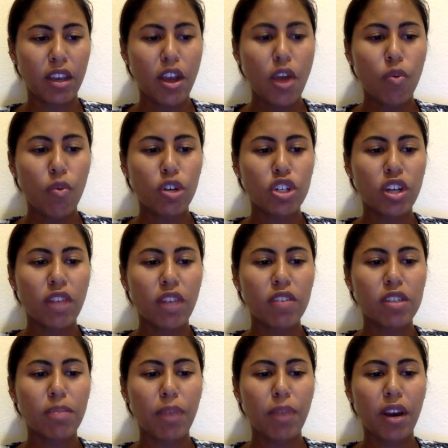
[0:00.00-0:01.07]
which governs the
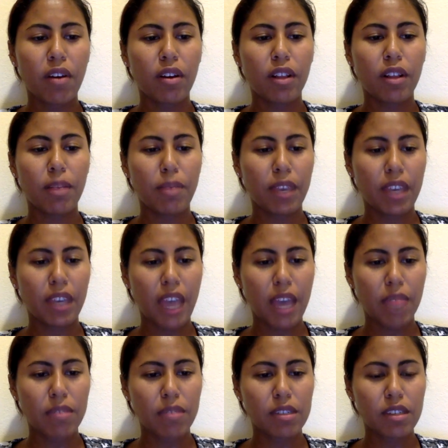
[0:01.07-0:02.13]
Paralympic
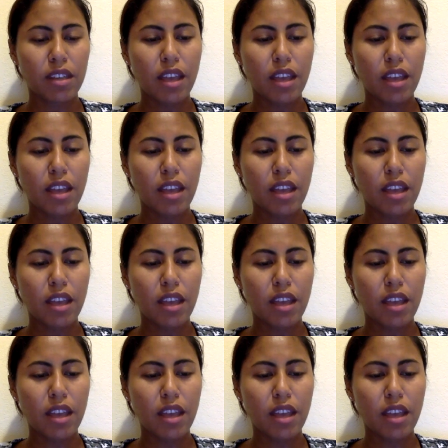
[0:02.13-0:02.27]
Games.